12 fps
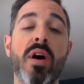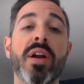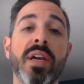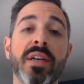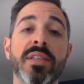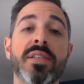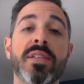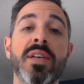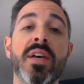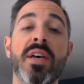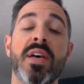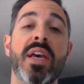
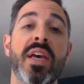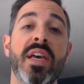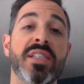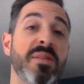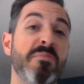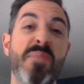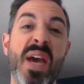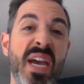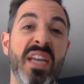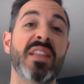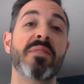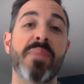audience is a
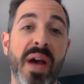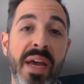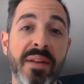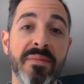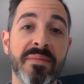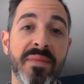pain in the butt.